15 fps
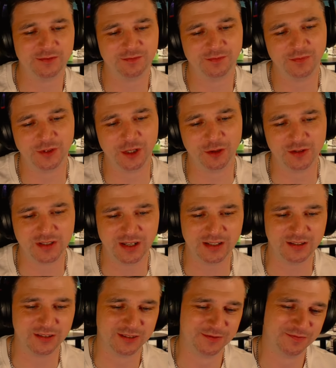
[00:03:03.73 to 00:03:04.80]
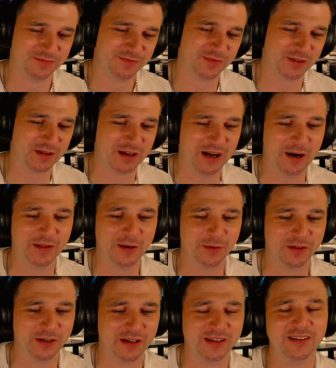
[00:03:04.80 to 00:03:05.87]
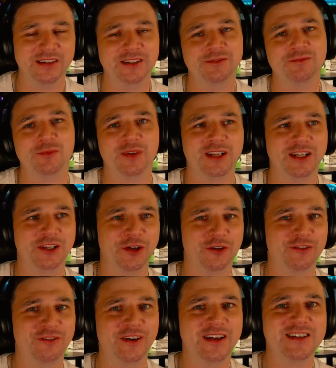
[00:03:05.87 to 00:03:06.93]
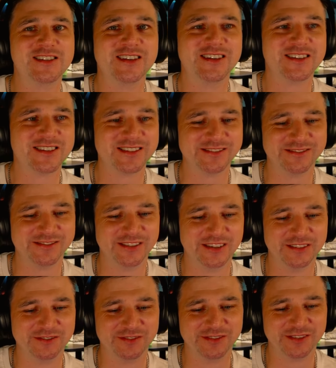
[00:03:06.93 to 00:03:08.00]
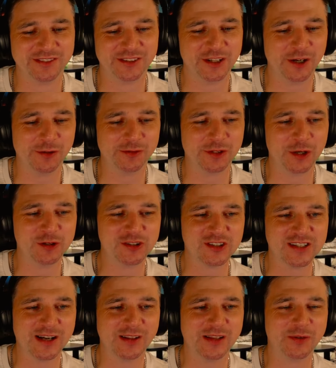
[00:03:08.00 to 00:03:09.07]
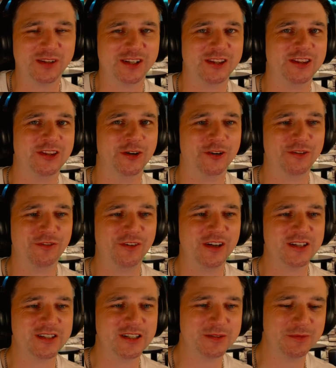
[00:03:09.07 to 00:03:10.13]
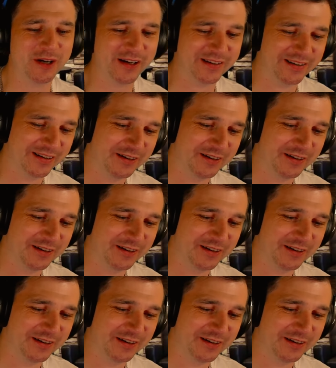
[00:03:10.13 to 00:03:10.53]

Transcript: dude says out there with the duck faces. Yo, dude's just out there with the duck faces, man.